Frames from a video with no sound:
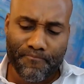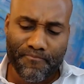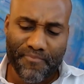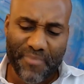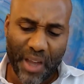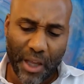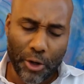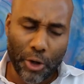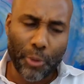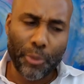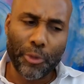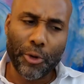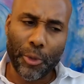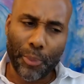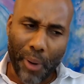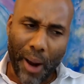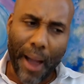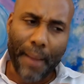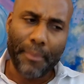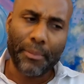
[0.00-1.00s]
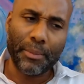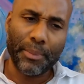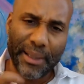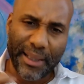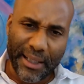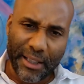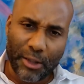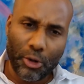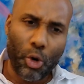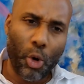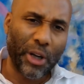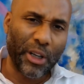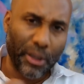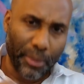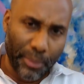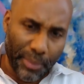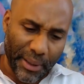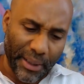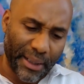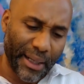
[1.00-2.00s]
you're, you're probably going to
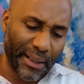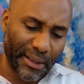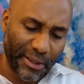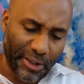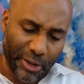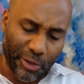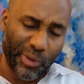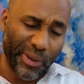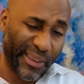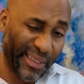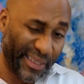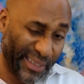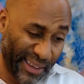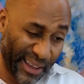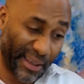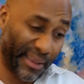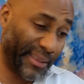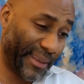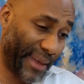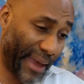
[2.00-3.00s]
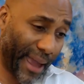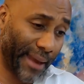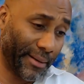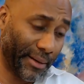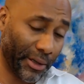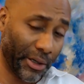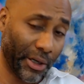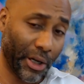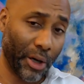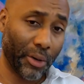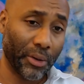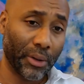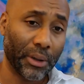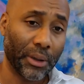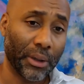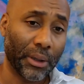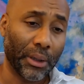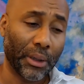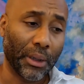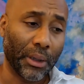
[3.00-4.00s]
begin to rethink that, you know,
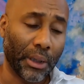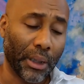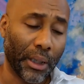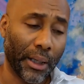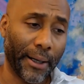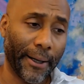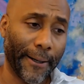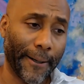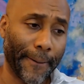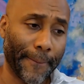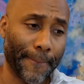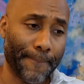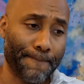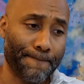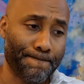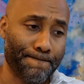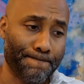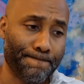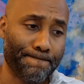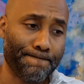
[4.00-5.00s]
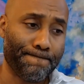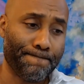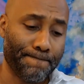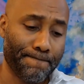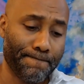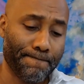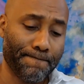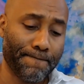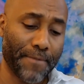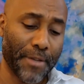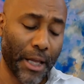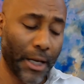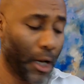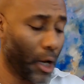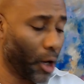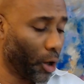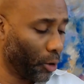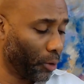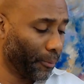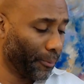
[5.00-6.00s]
um, you
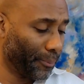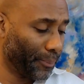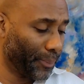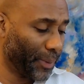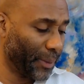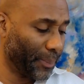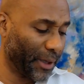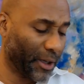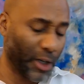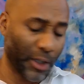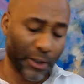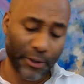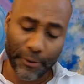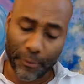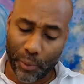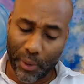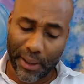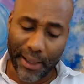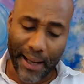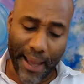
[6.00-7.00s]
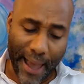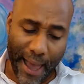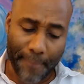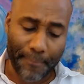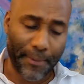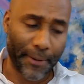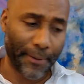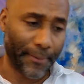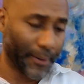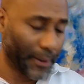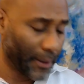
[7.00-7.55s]
know, be, because of what happened.